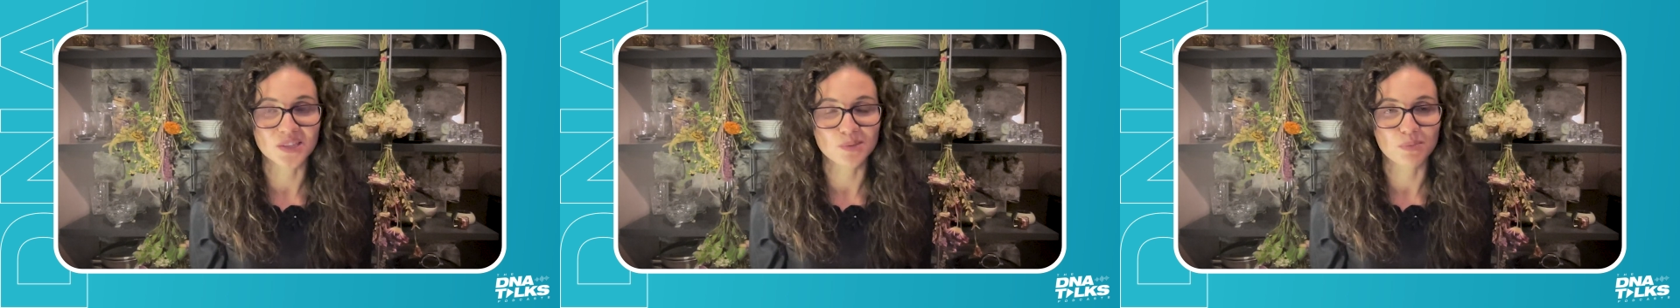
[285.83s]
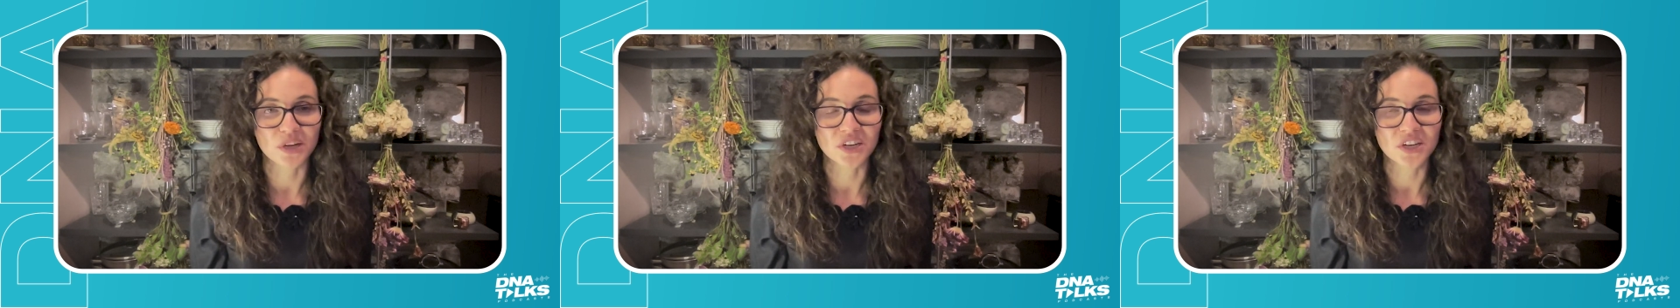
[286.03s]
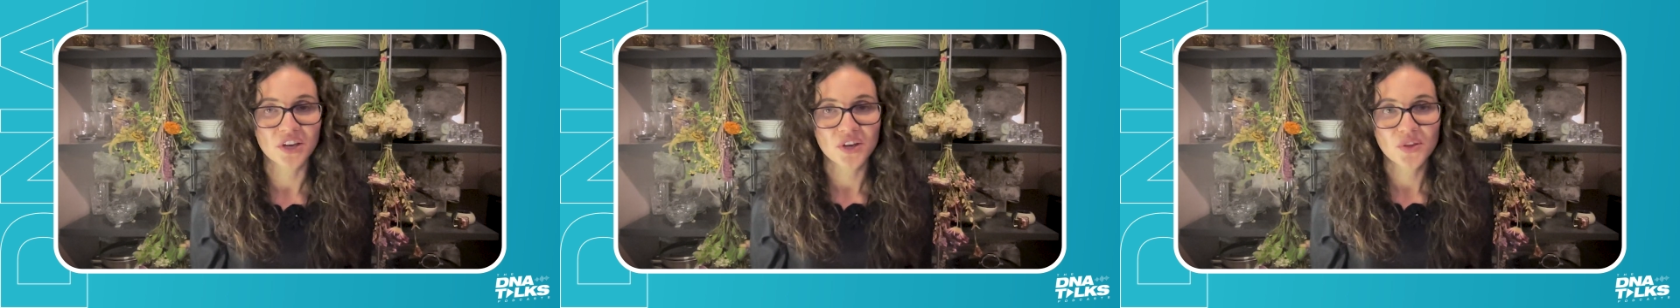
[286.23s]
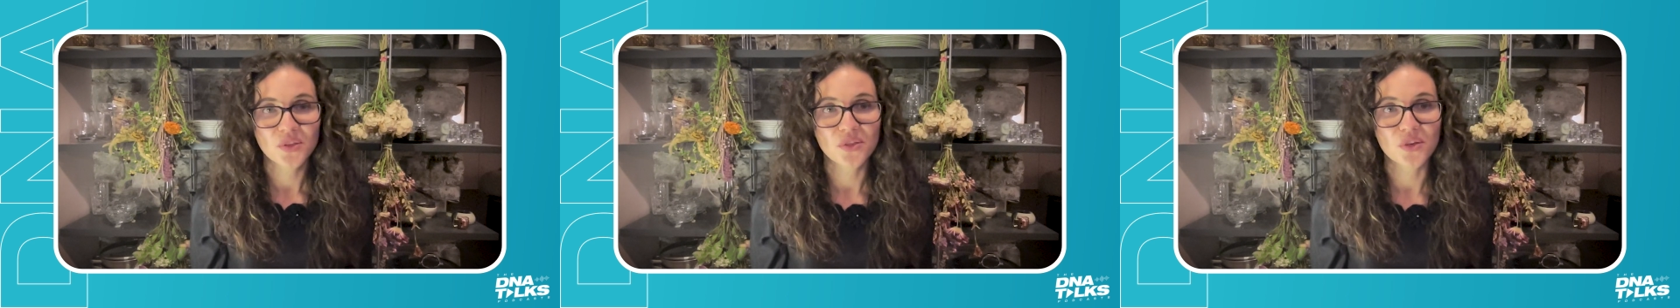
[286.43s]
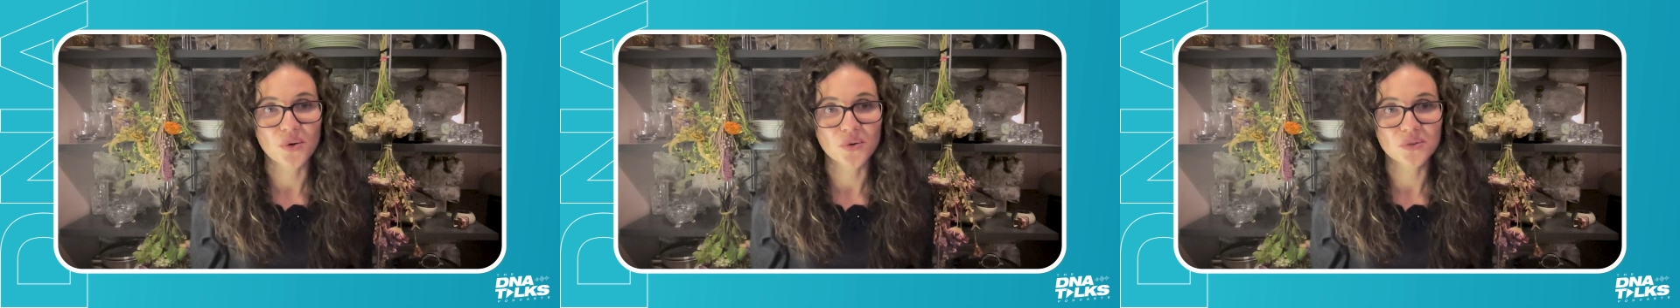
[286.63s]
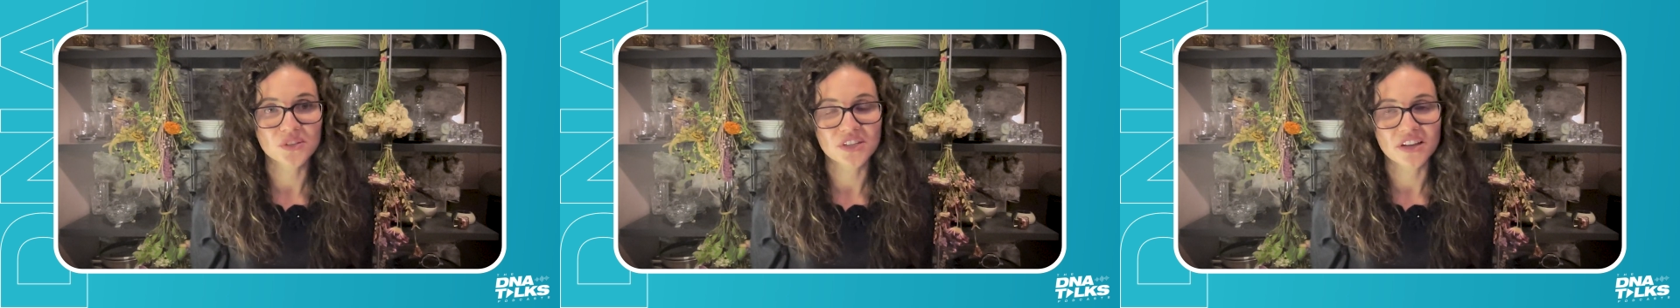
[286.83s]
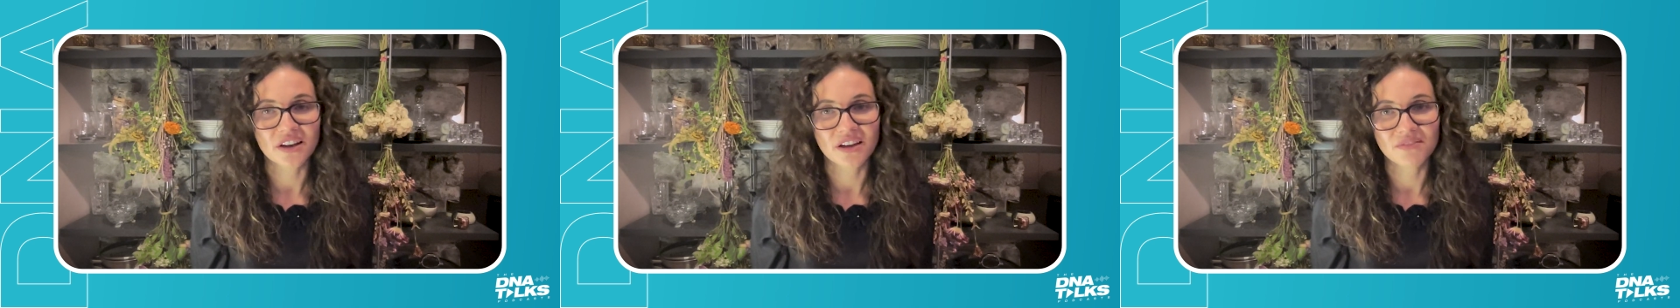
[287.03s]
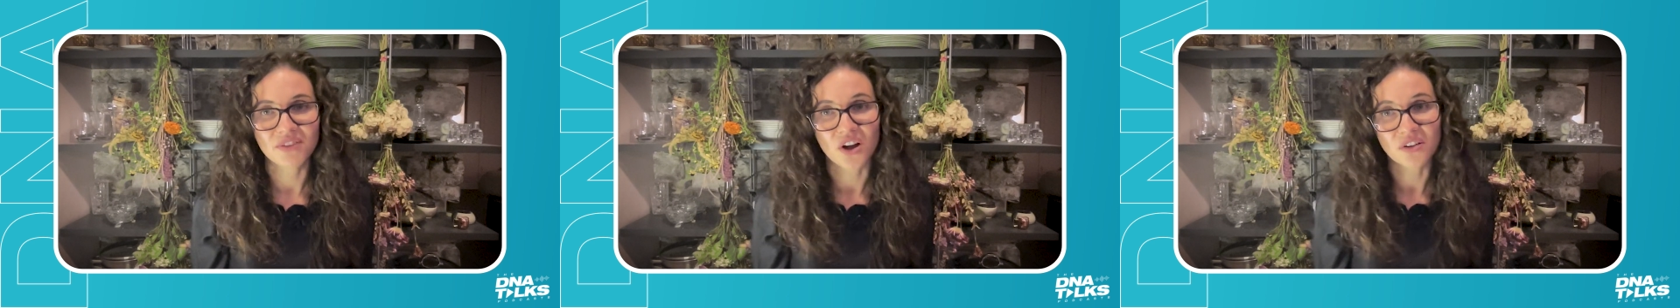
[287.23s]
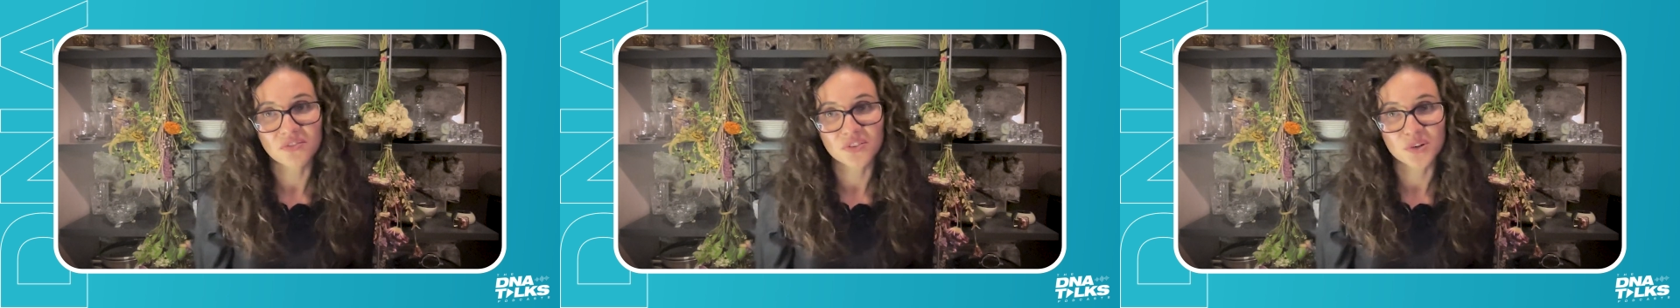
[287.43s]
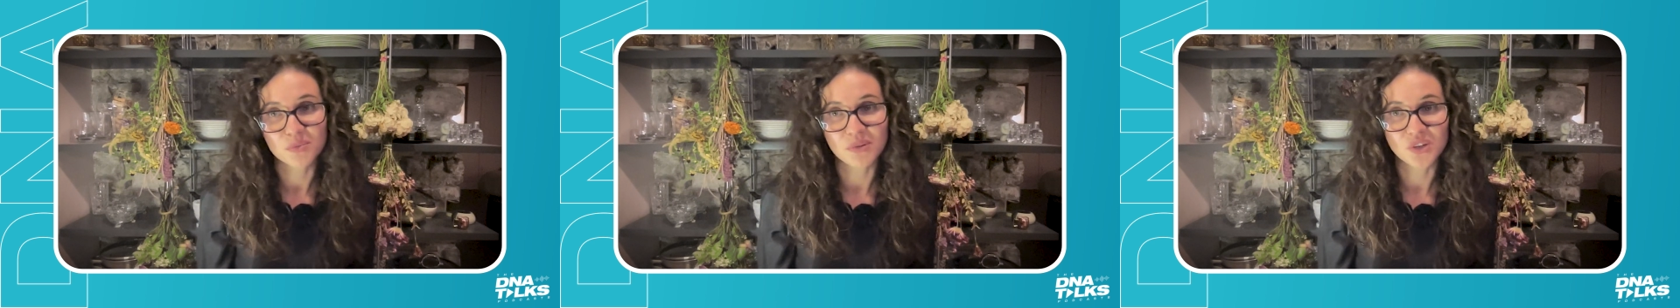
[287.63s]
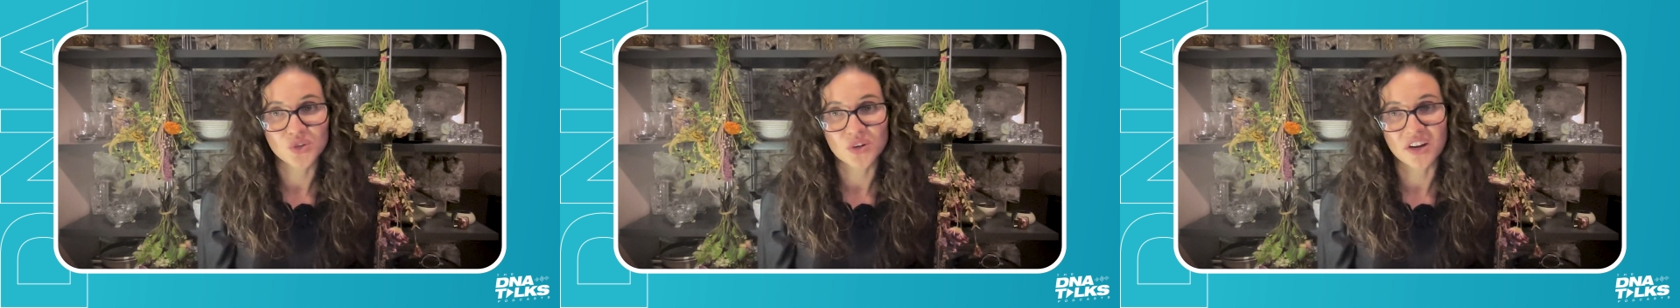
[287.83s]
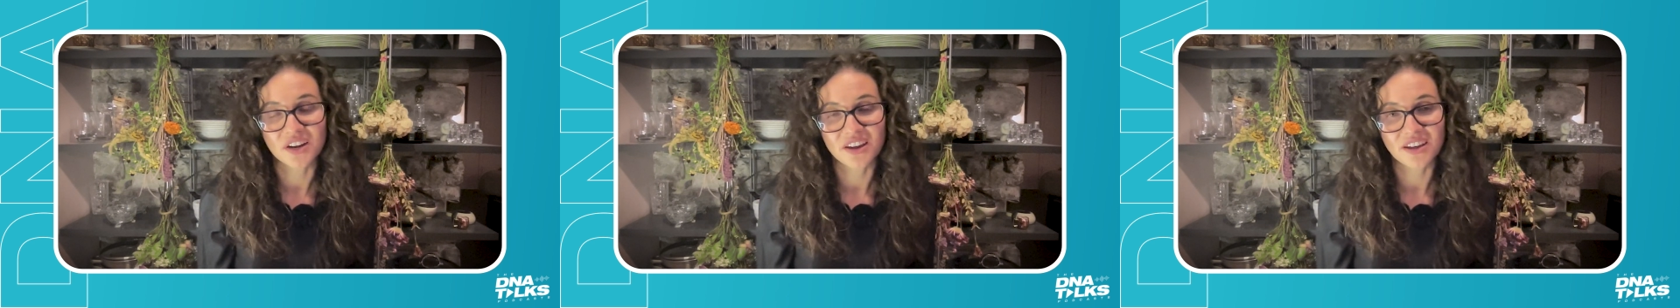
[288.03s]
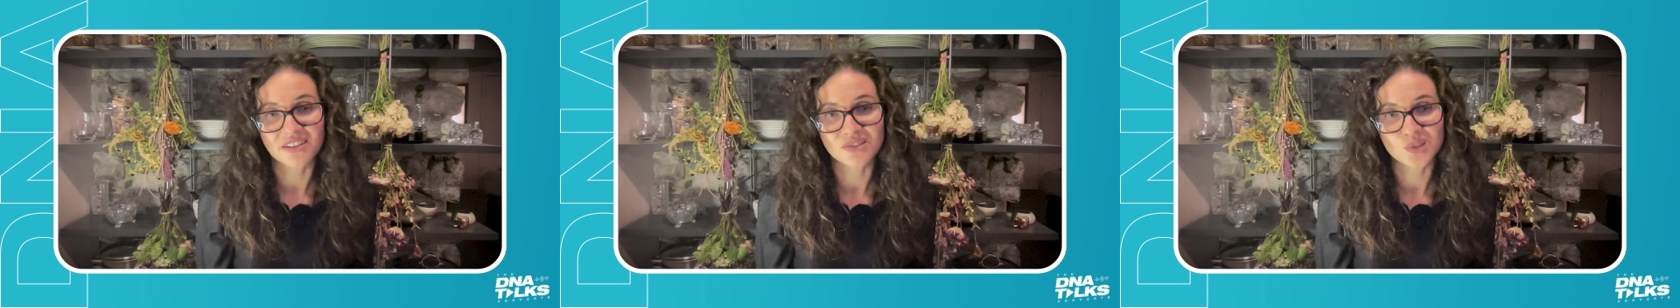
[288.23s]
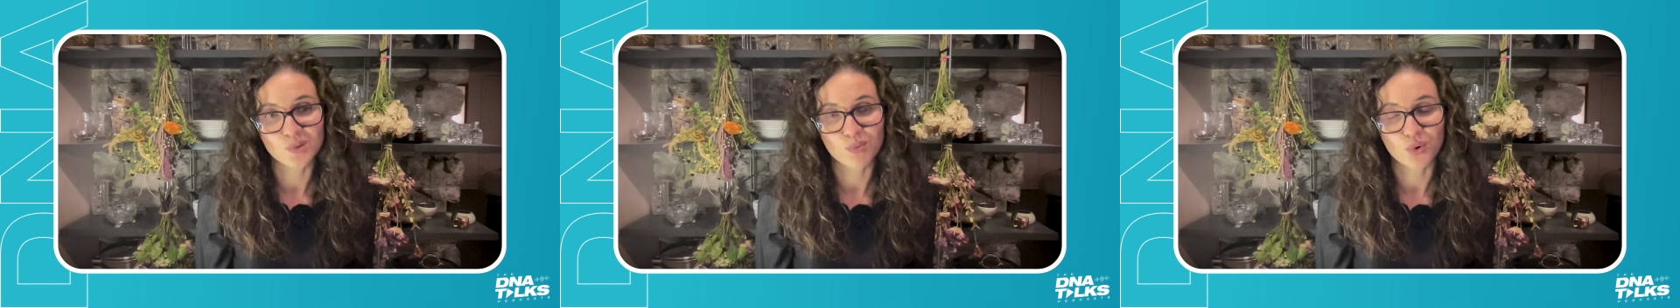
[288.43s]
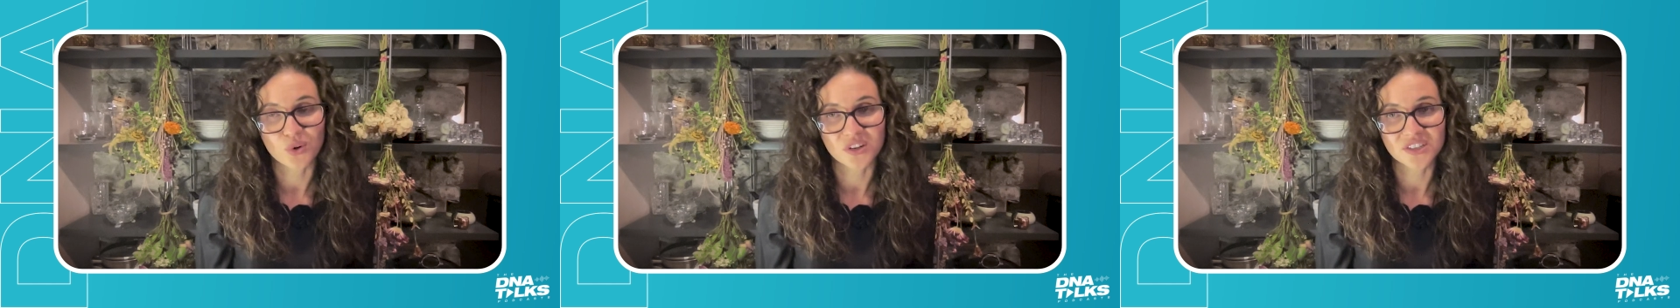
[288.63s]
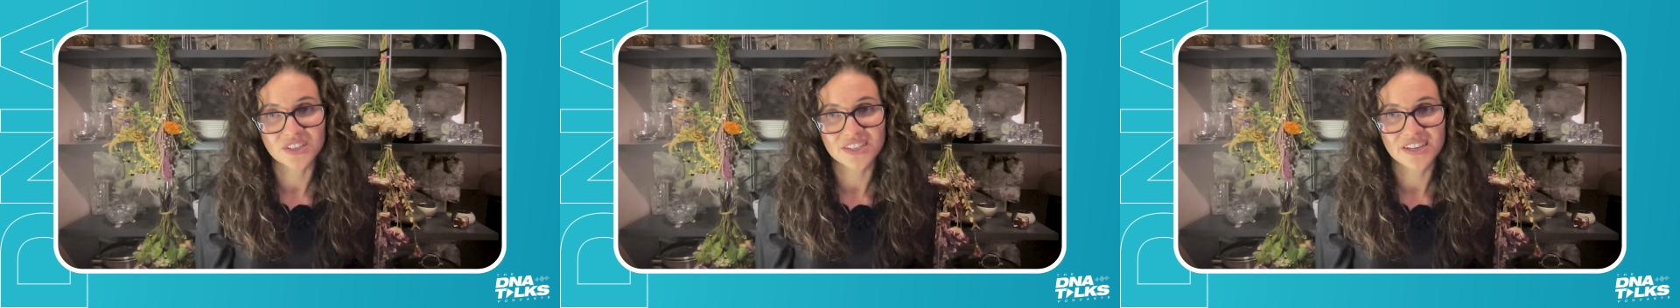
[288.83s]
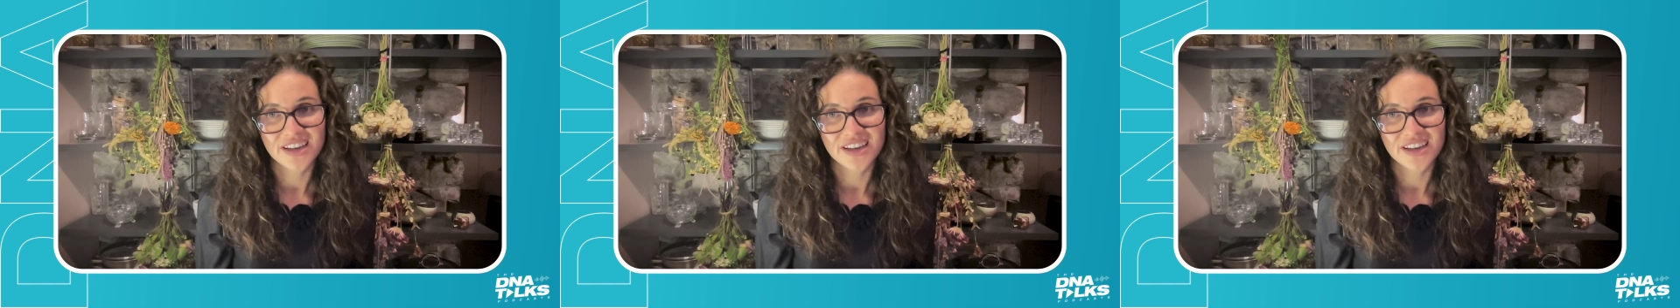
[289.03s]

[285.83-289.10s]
but those that have offered me training and support.